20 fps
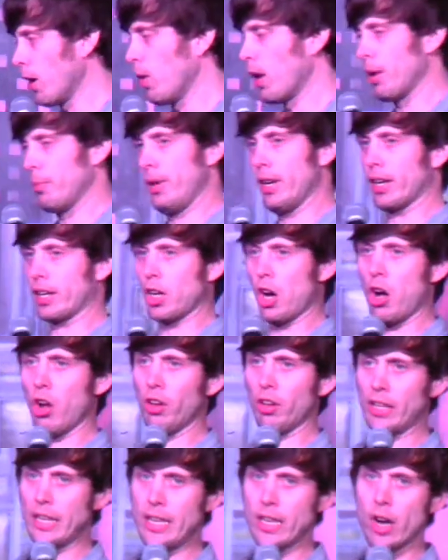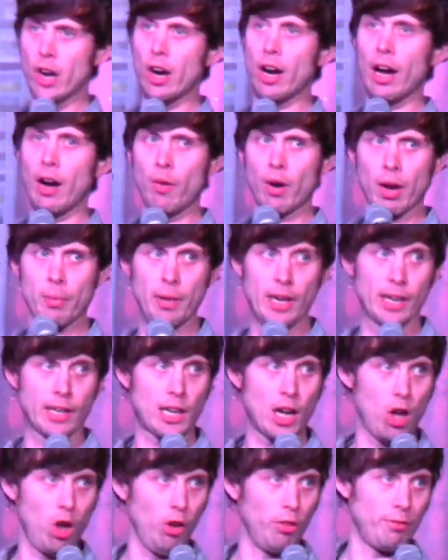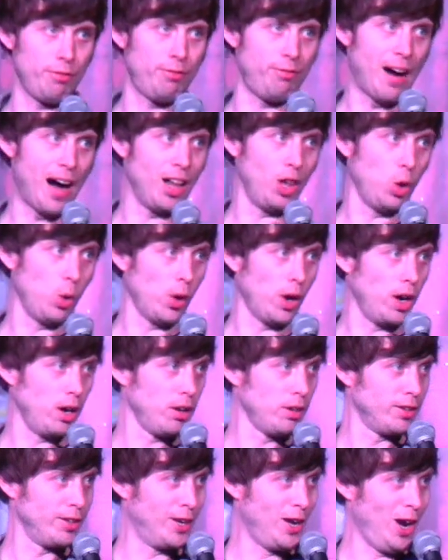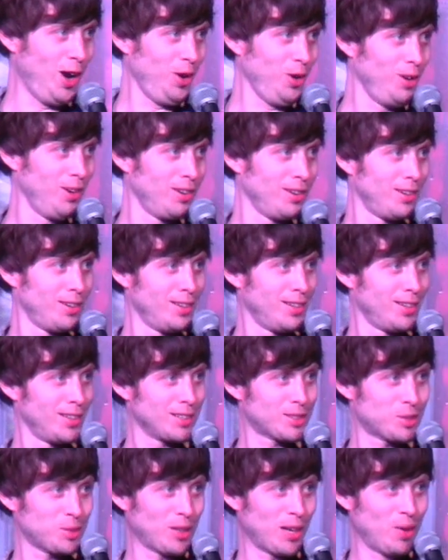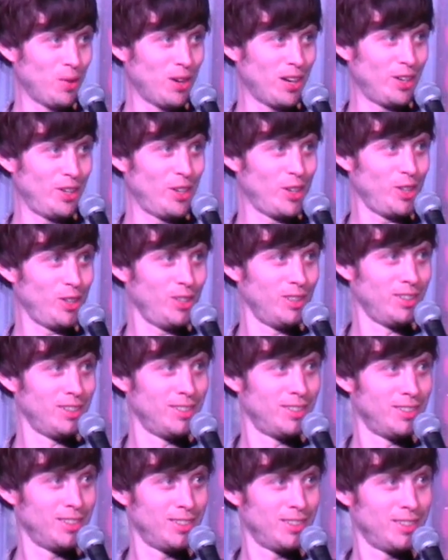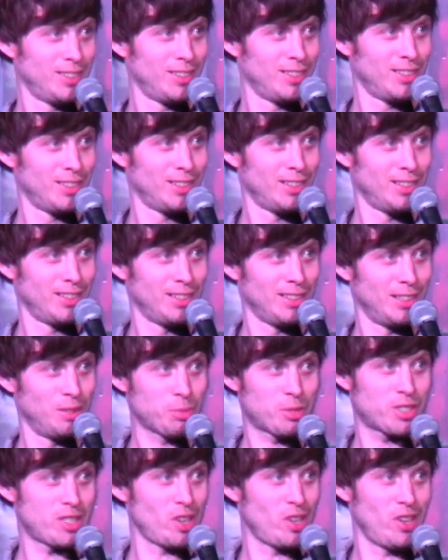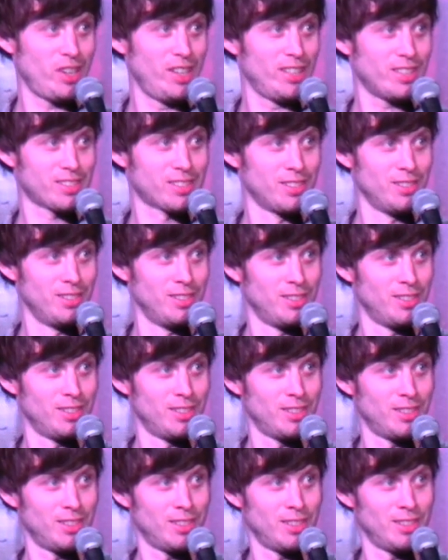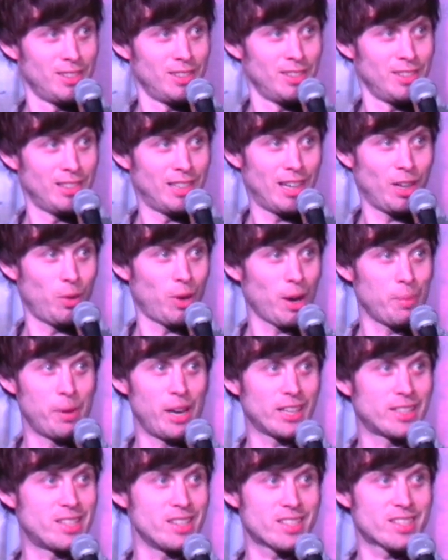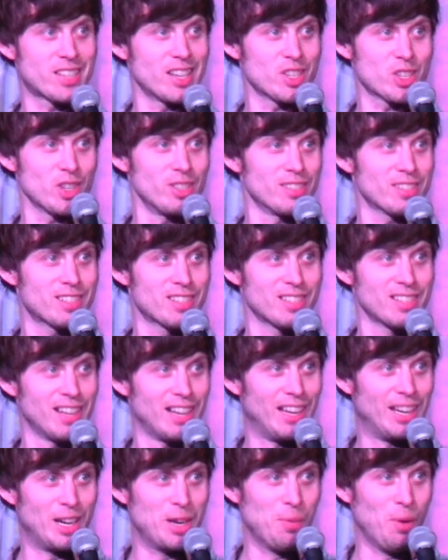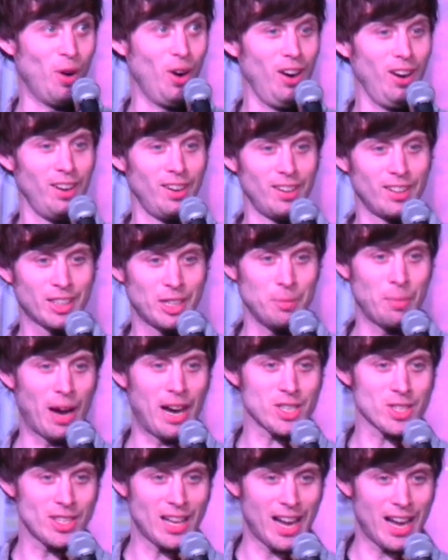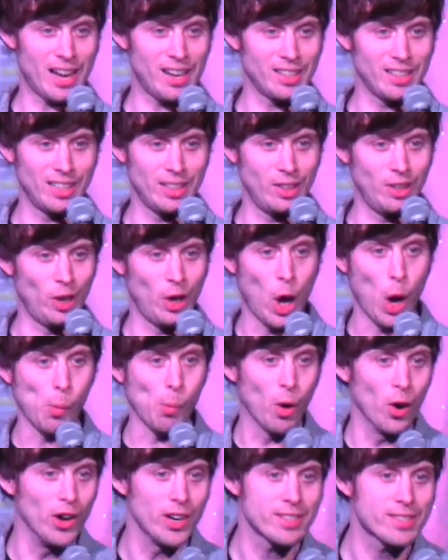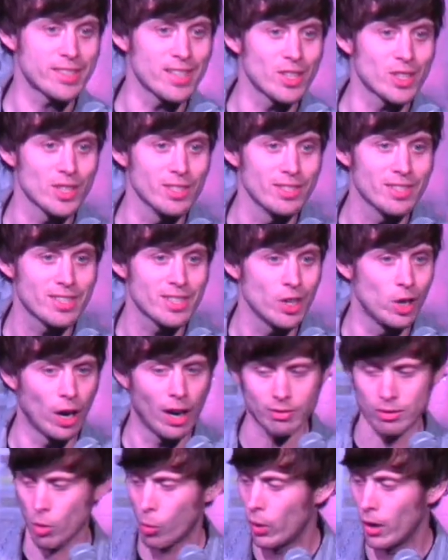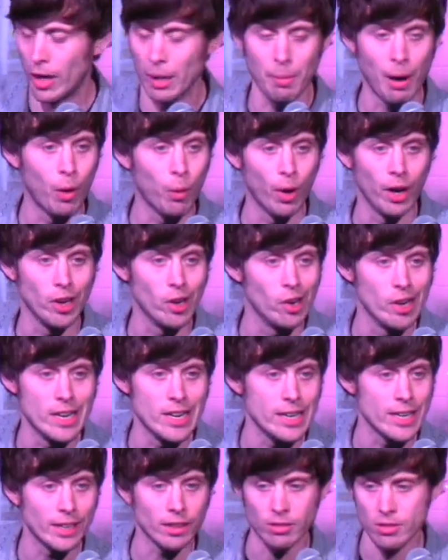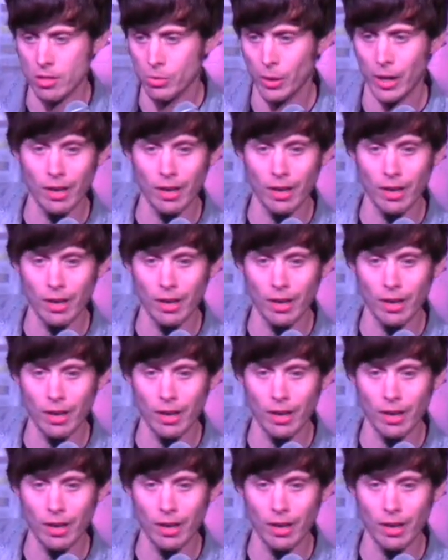I don't want to be a cult leader. I want to be a cult follower, you know? That's what I want to do. I'm serious. I don't want to make decisions anymore. Can you imagine that? You no more decisions. You don't have to worry about what you're eating. It's